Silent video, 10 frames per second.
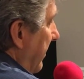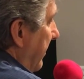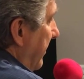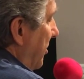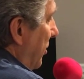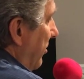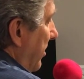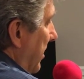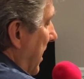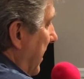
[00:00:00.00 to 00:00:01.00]
The children
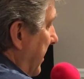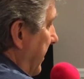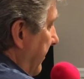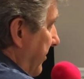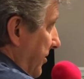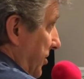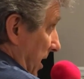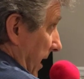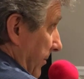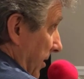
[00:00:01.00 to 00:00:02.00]
are kind of never the
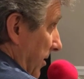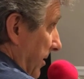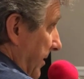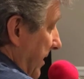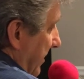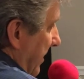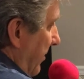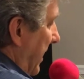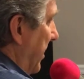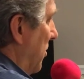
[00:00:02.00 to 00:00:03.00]
same.
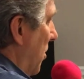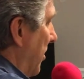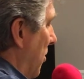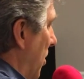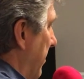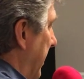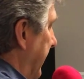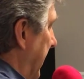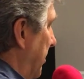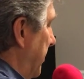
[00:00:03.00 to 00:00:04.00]
I could go on and on about
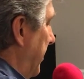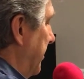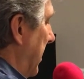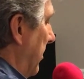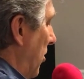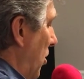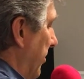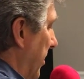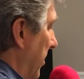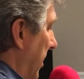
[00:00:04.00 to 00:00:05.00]
that. It just depends on how long
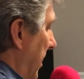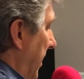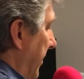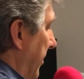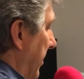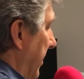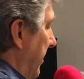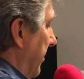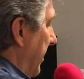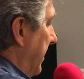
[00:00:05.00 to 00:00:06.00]
they're
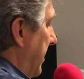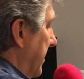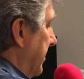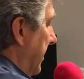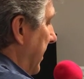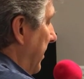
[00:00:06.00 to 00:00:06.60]
in custody.